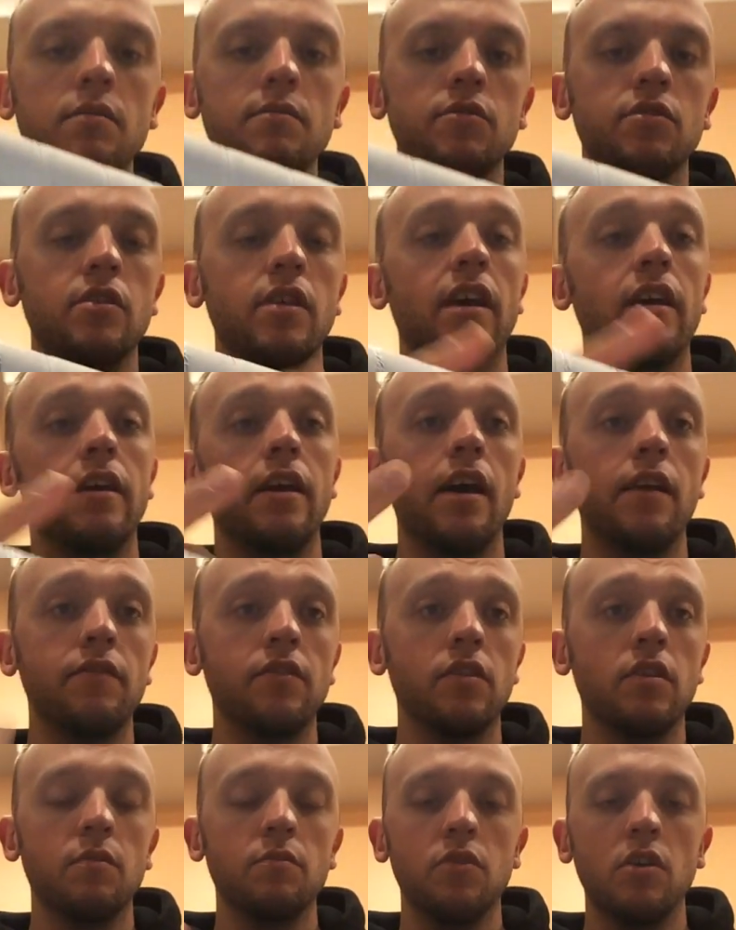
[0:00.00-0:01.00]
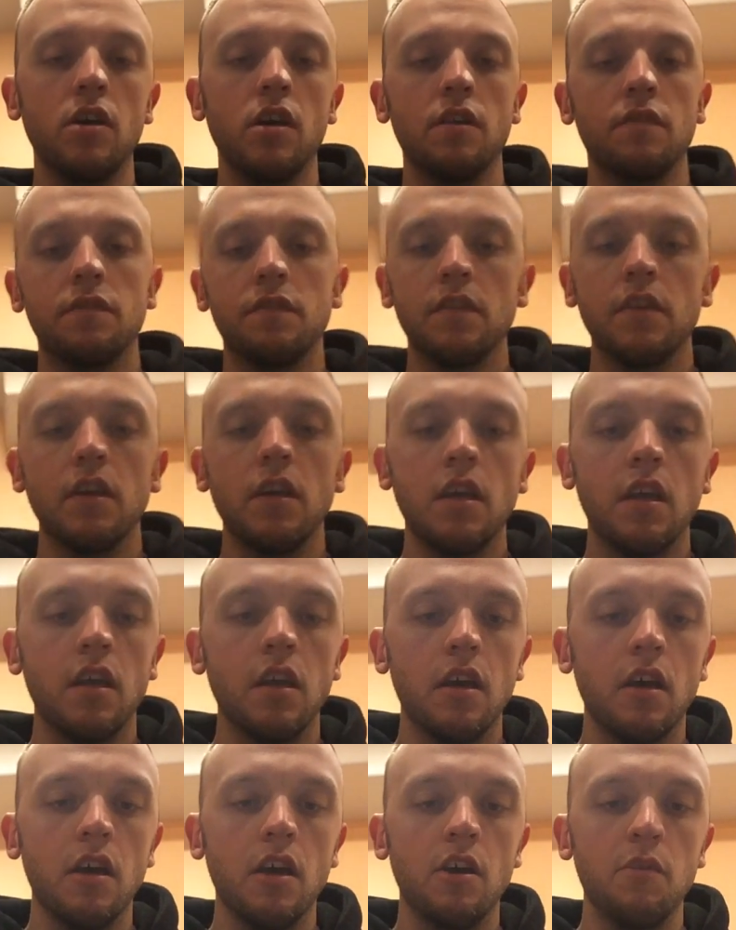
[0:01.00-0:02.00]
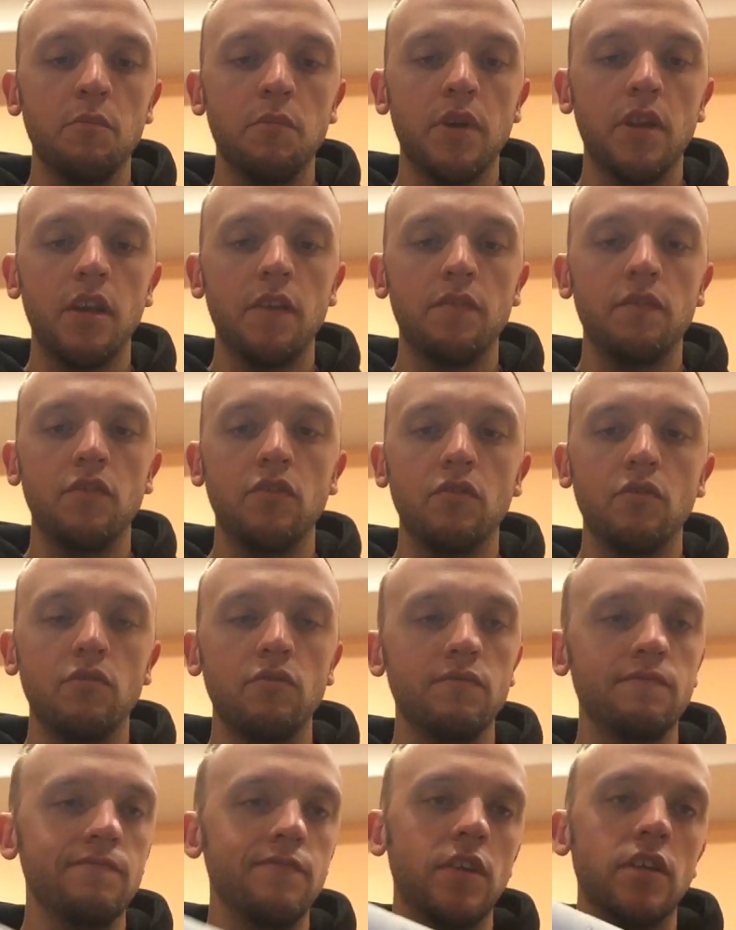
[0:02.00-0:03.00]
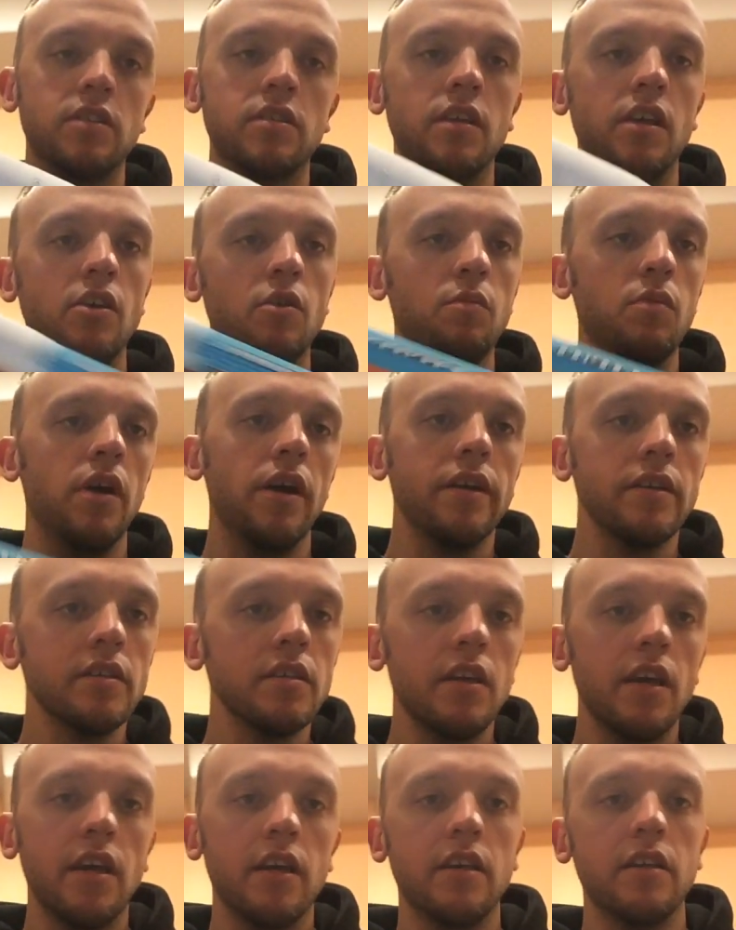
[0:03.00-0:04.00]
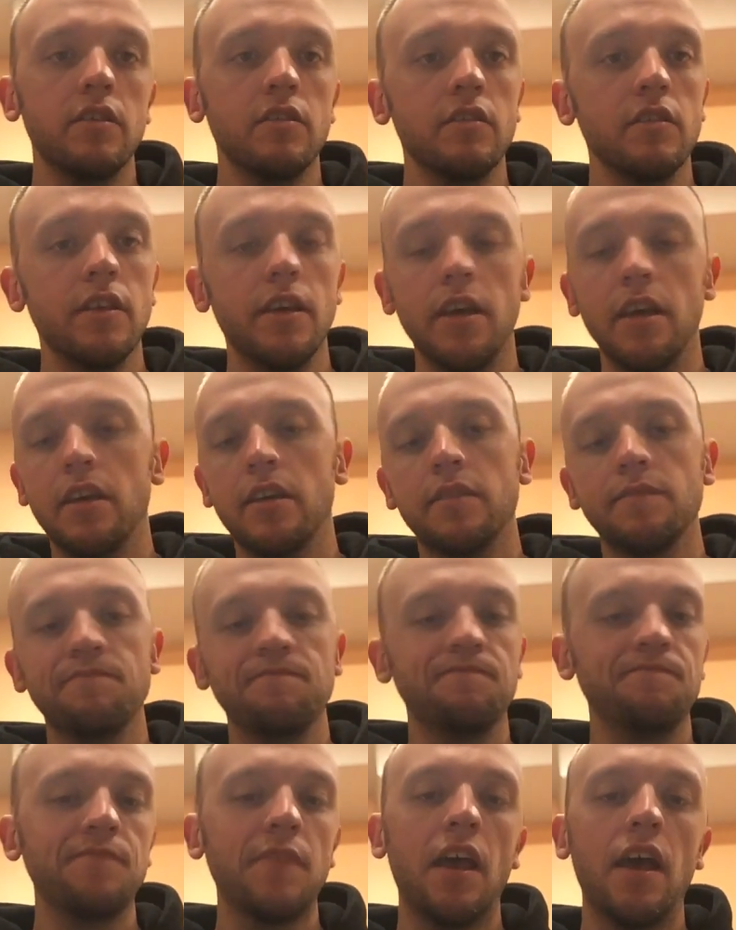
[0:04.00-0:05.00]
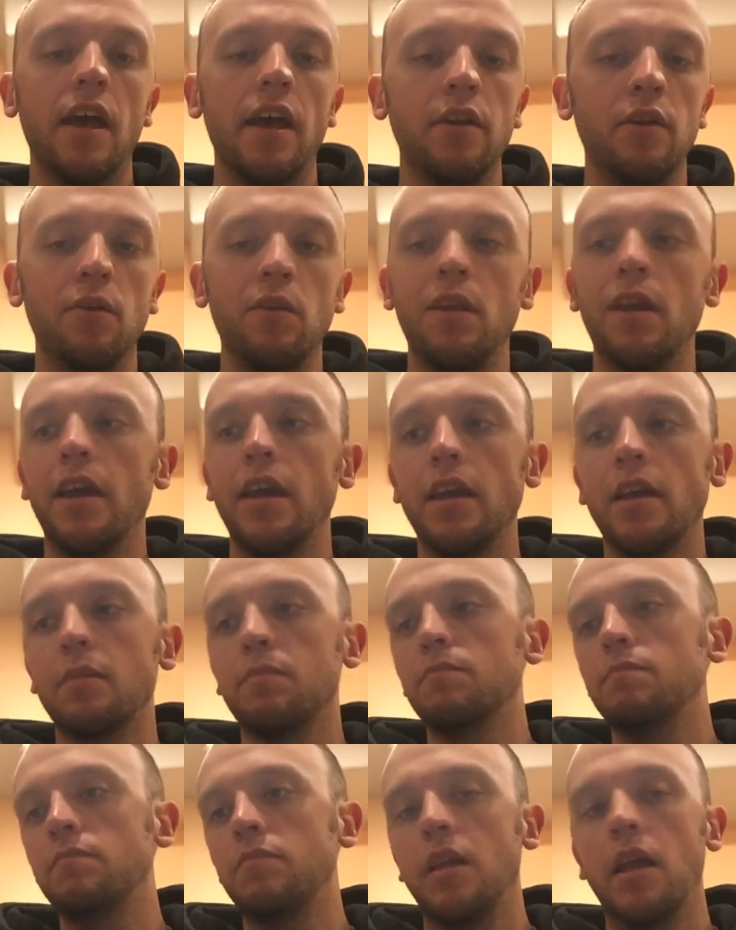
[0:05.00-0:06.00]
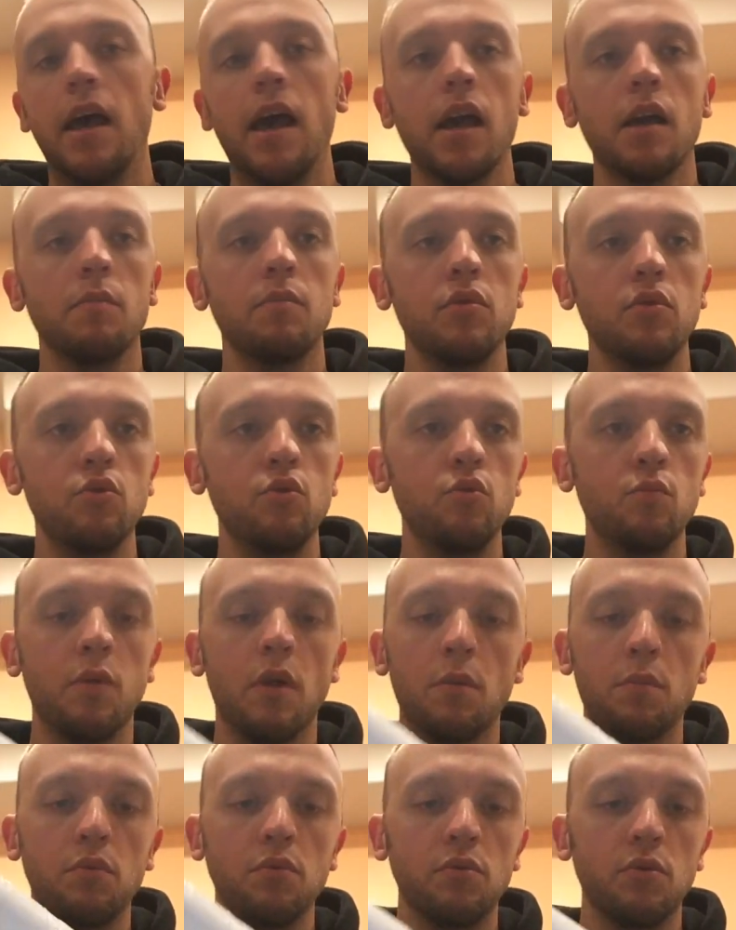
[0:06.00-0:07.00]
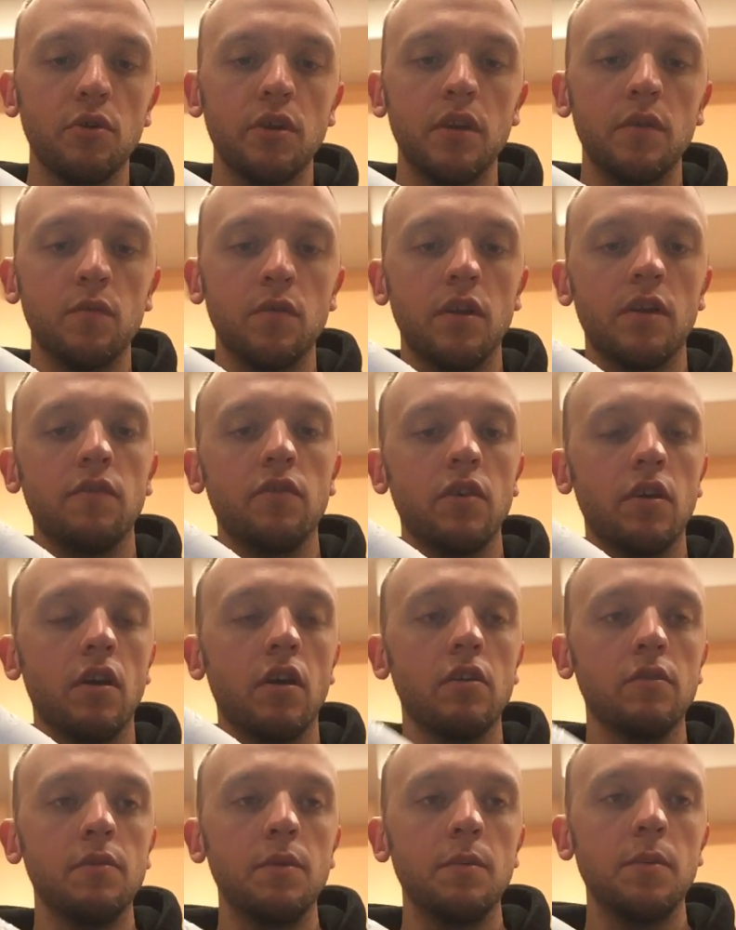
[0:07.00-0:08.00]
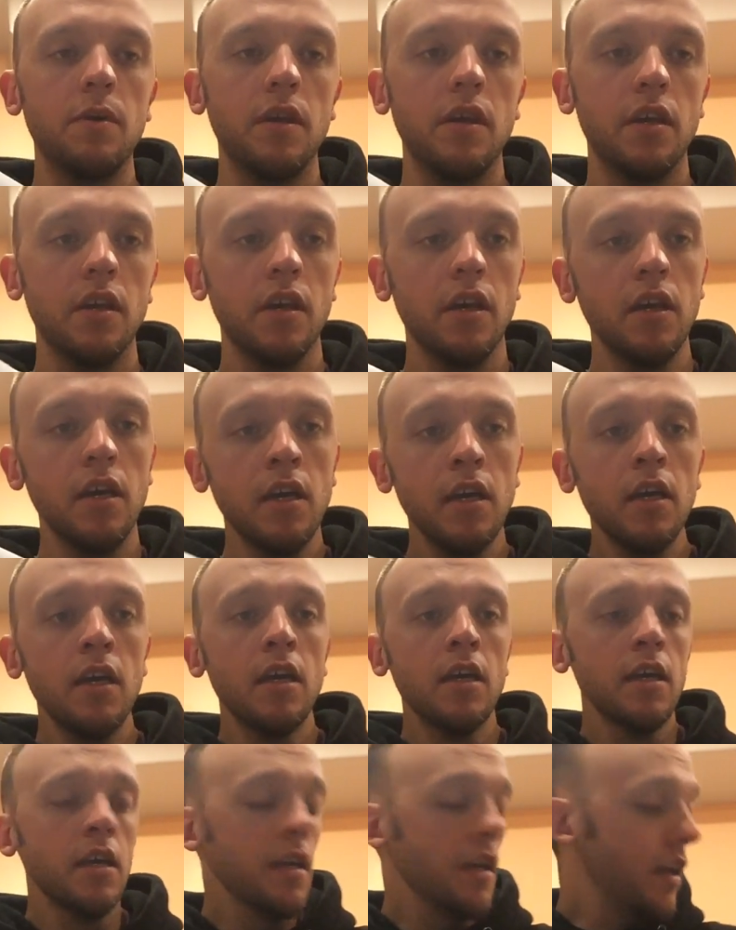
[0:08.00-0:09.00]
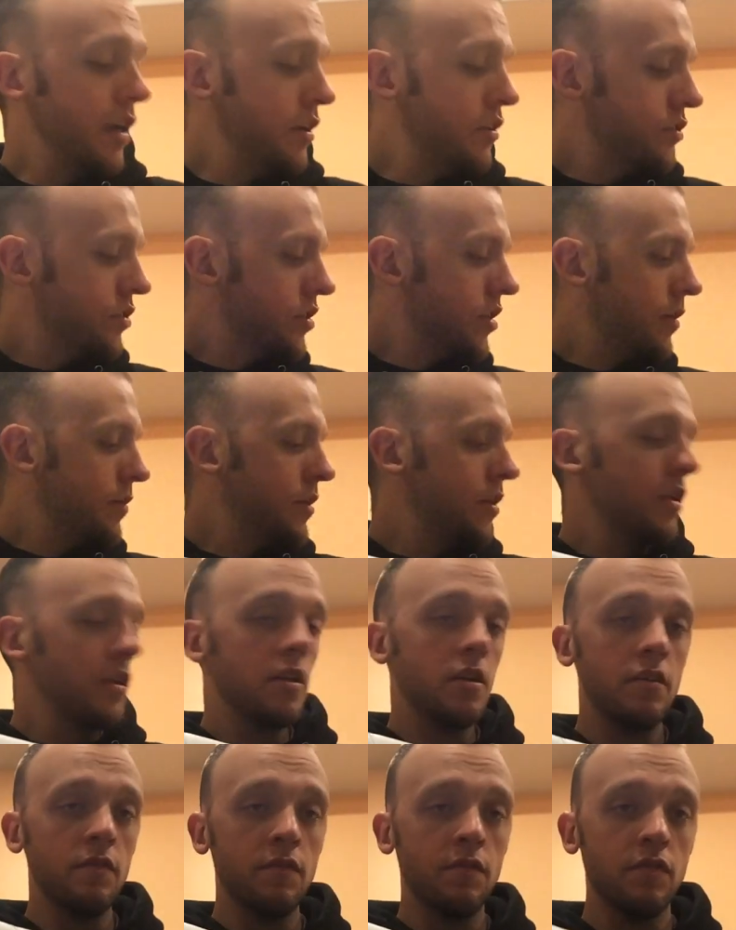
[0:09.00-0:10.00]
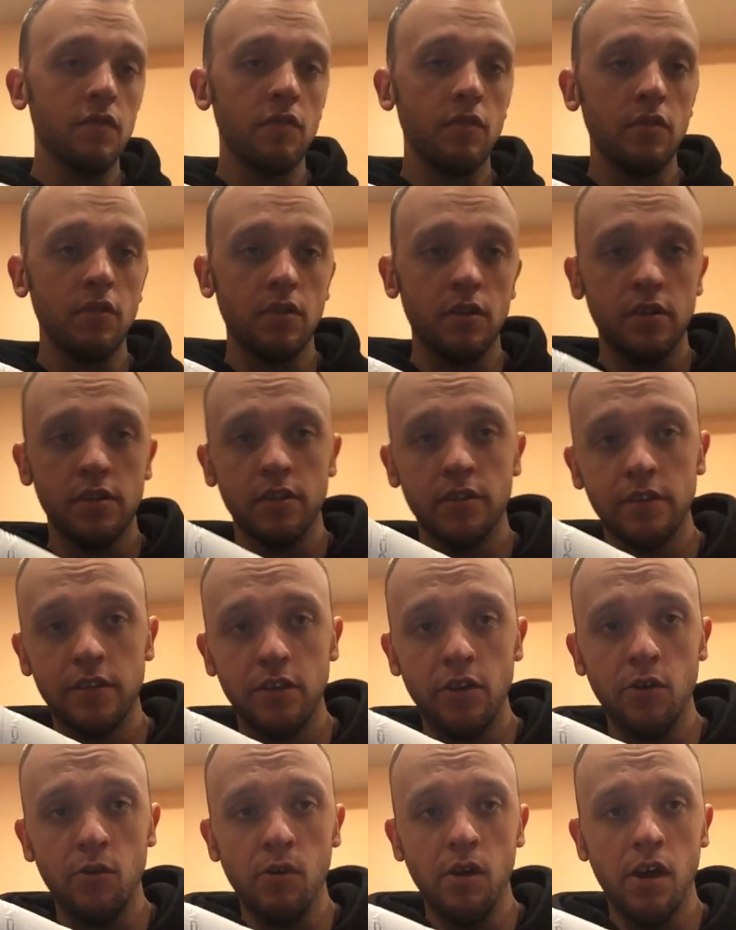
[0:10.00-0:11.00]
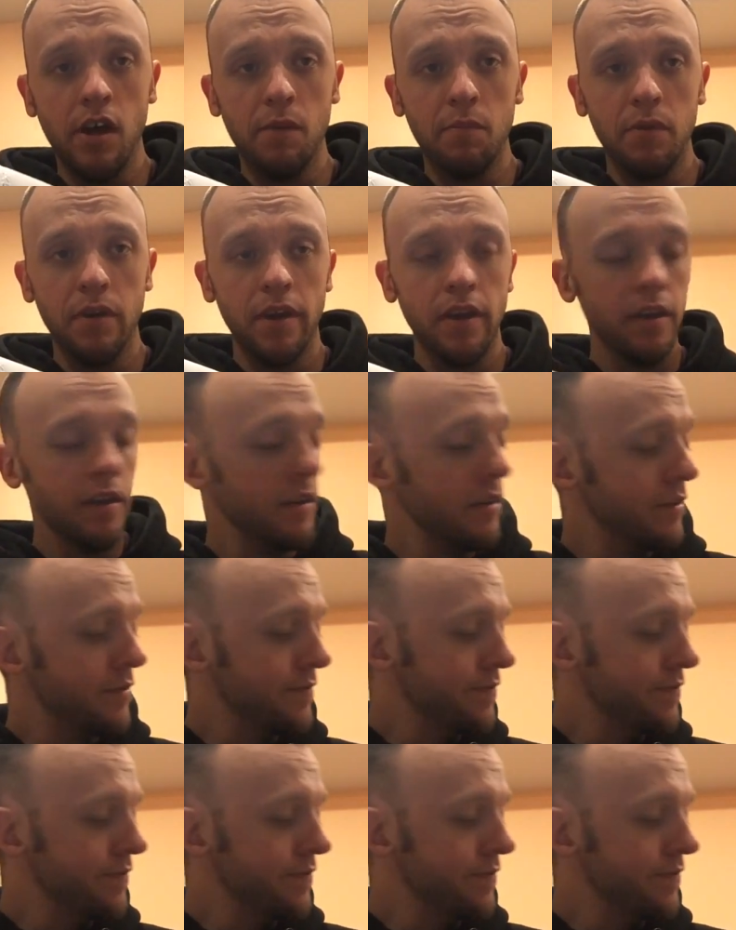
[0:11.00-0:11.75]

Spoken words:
So that'll have to come off. But if you, let's say you bought a stick and you're like, I don't like black, blue, purple, green, whatever the color may be, and you're subbing it in for, you know, hot pink,